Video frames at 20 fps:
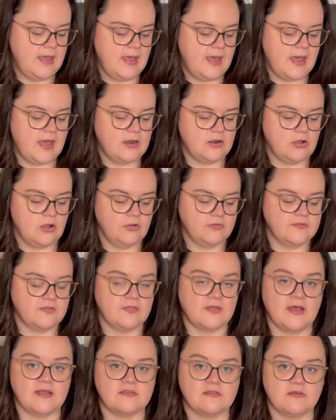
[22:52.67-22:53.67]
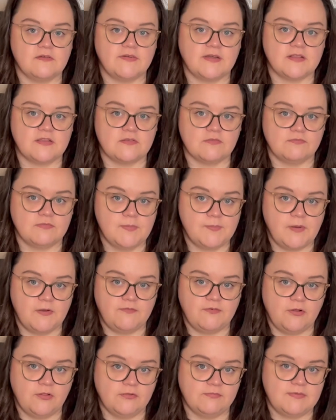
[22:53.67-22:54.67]
and altered that. So I've had to rip off
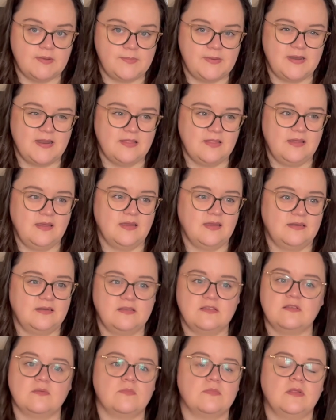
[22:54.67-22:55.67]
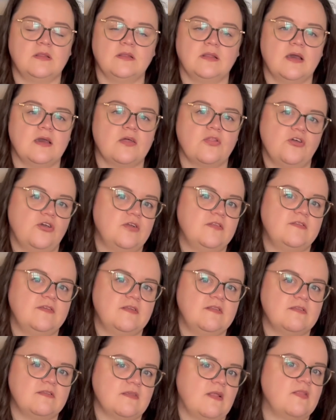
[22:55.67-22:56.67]
all the ribbing. I think I did something like
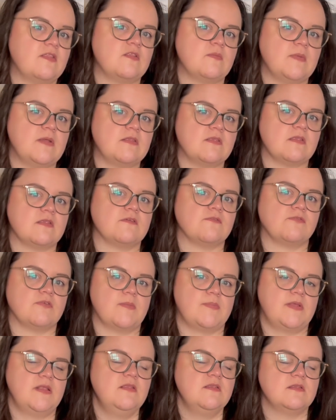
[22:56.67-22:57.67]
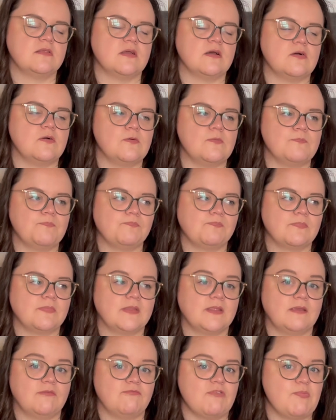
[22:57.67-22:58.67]
13 centimetres of ribbing, so
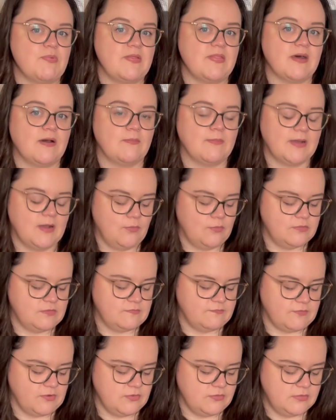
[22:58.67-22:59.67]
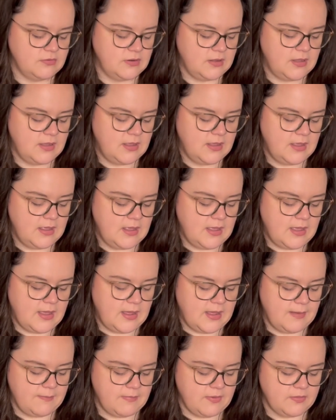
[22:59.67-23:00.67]
ripping that back was fun.
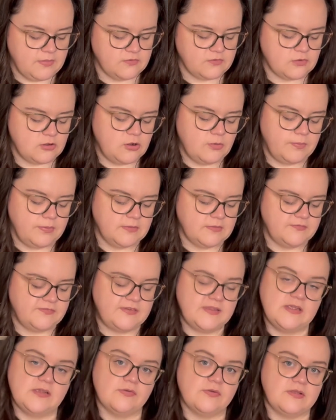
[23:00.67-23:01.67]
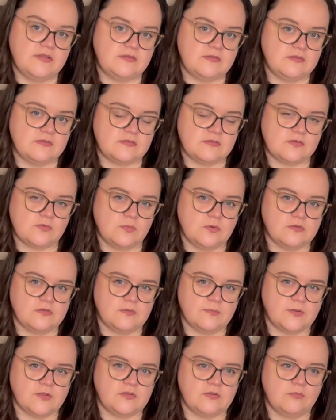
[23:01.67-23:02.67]
And there's a couple of decreases towards the
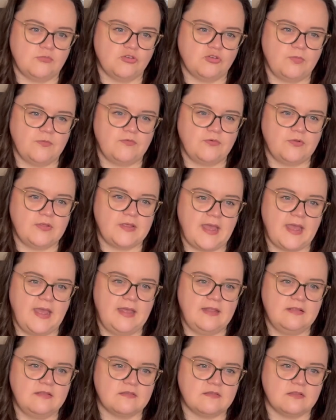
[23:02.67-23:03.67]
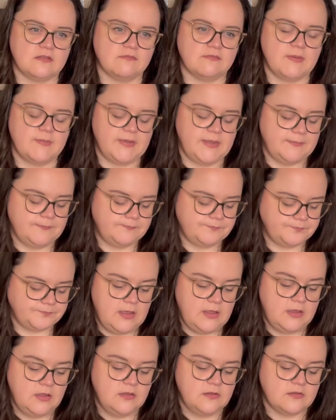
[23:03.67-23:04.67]
bottom just before you into the ribbing.
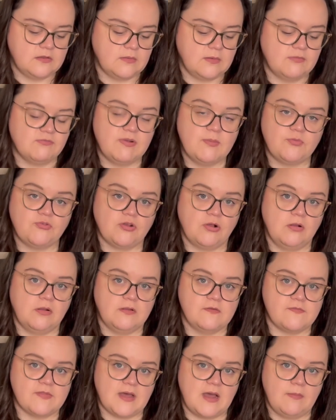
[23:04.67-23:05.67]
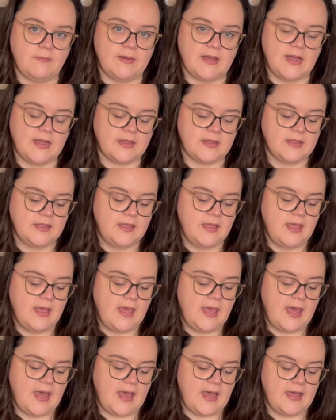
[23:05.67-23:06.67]
So I ripped all of that back,
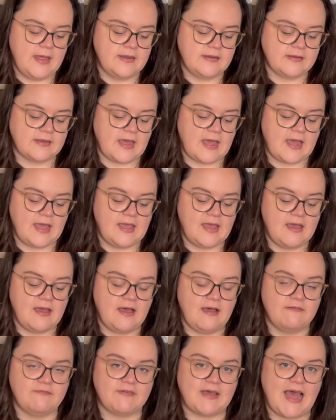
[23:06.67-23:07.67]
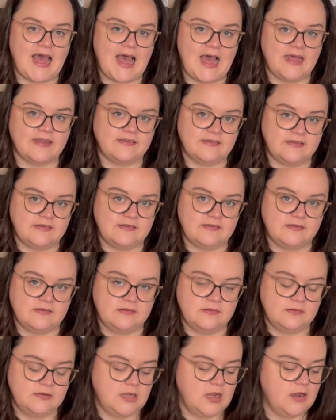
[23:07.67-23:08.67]
and I have added
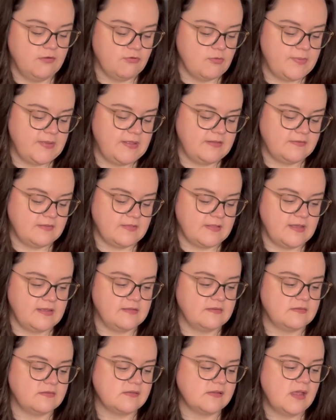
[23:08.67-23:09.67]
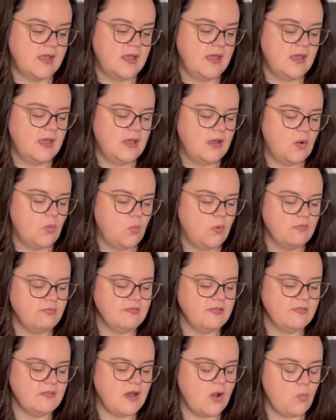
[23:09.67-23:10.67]
a repeat to this. One
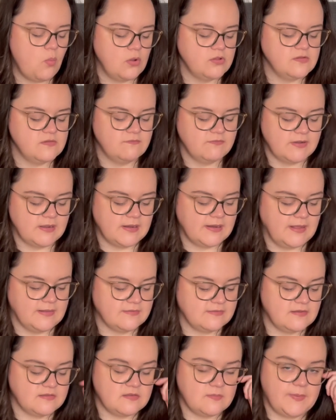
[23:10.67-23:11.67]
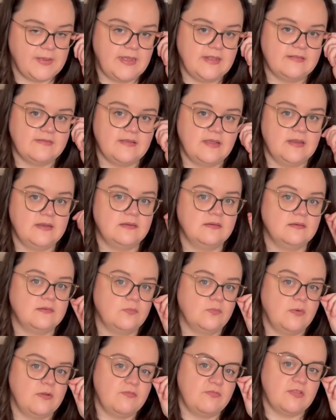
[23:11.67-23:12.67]
thing that I wasn't really anticipating
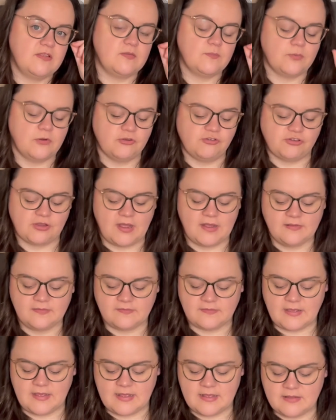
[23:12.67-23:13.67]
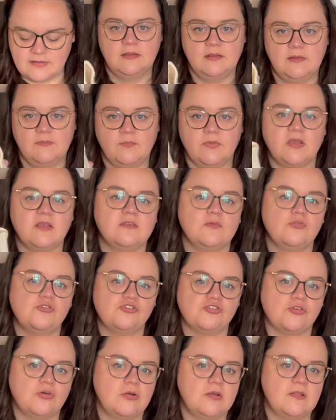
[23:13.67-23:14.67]
with this project is, because I was
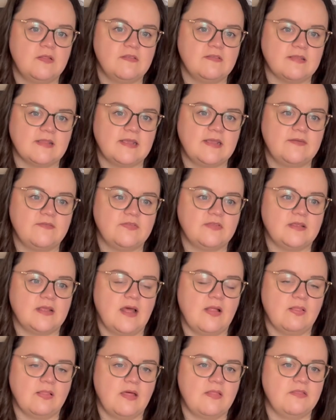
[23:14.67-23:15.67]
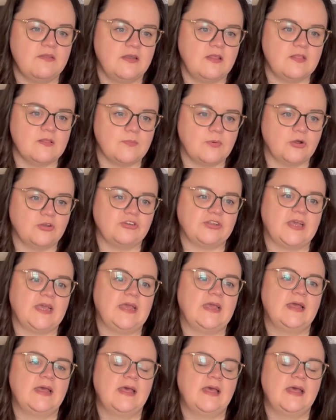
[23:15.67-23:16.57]
shortening the sleeves and lengthening the body,